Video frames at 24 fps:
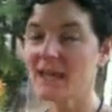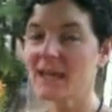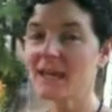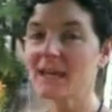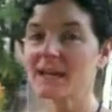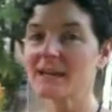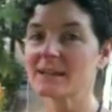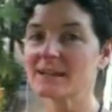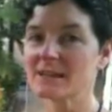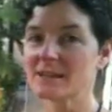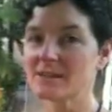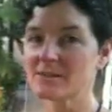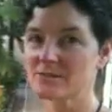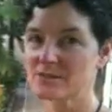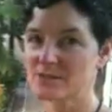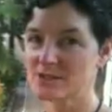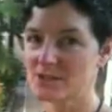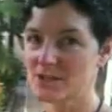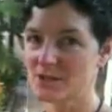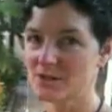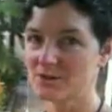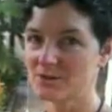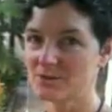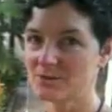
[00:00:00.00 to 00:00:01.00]
And if
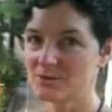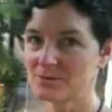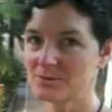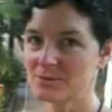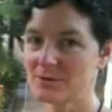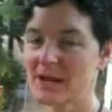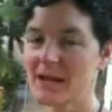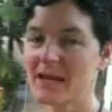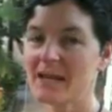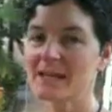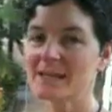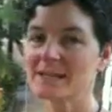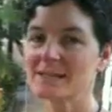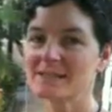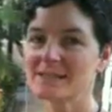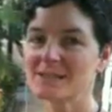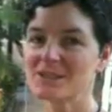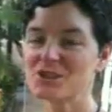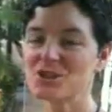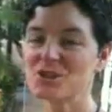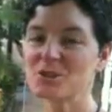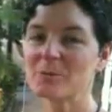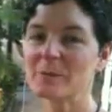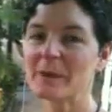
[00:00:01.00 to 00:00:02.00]
so,
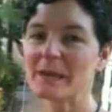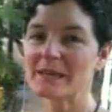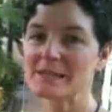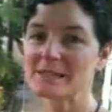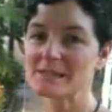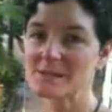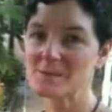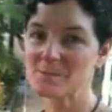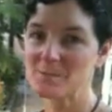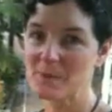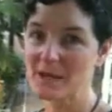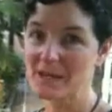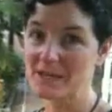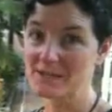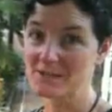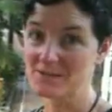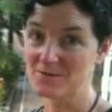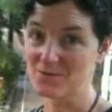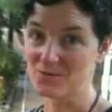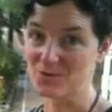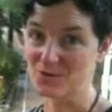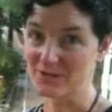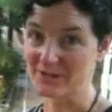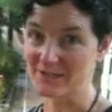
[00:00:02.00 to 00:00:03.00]
did you make space
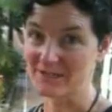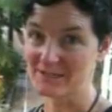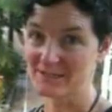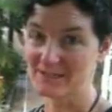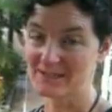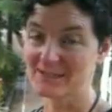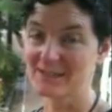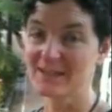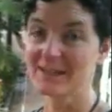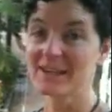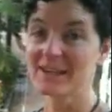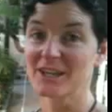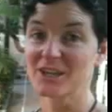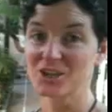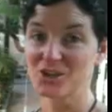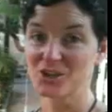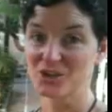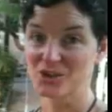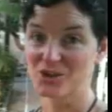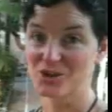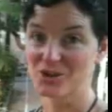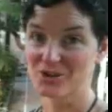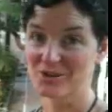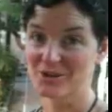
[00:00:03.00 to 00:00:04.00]
for it in your
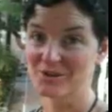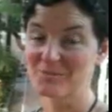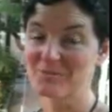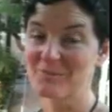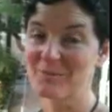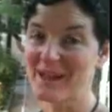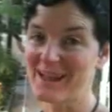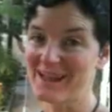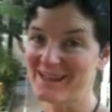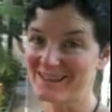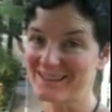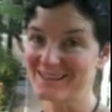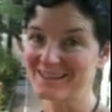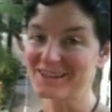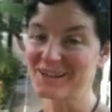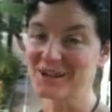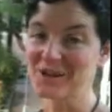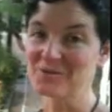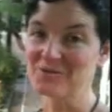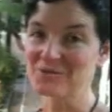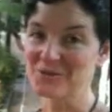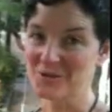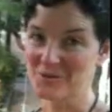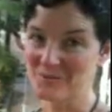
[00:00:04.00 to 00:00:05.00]
current palette
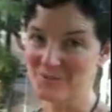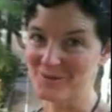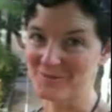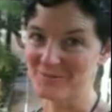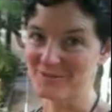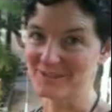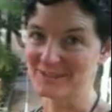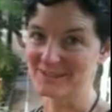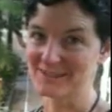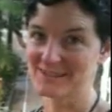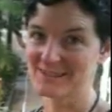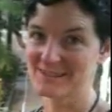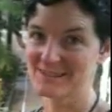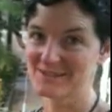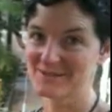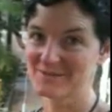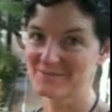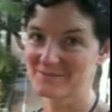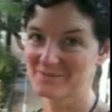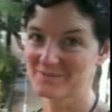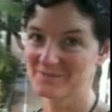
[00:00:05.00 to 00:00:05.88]
of commitments?